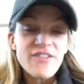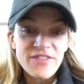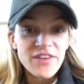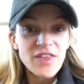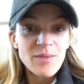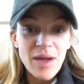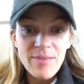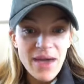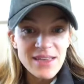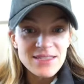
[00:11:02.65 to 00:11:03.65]
feeling my
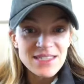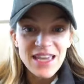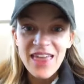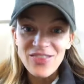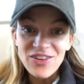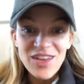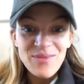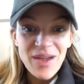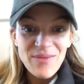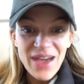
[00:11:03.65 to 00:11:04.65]
best and looking
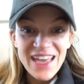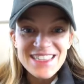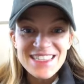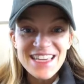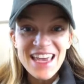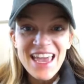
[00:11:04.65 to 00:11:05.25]
my best.